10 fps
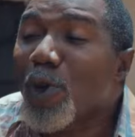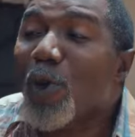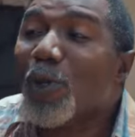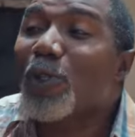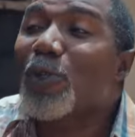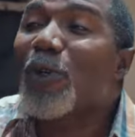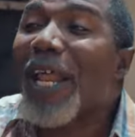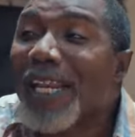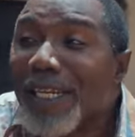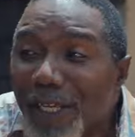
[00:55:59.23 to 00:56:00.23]
will continue
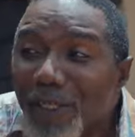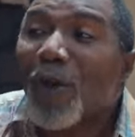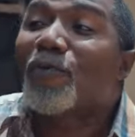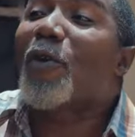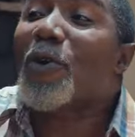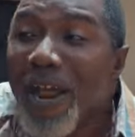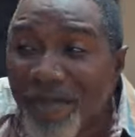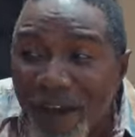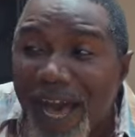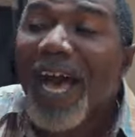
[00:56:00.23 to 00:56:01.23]
like this
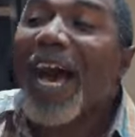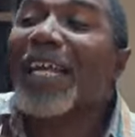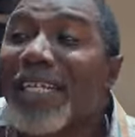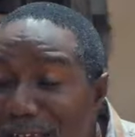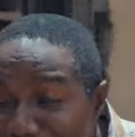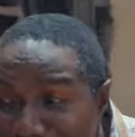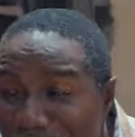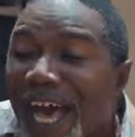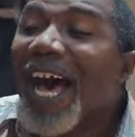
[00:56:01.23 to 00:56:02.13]
forever and ever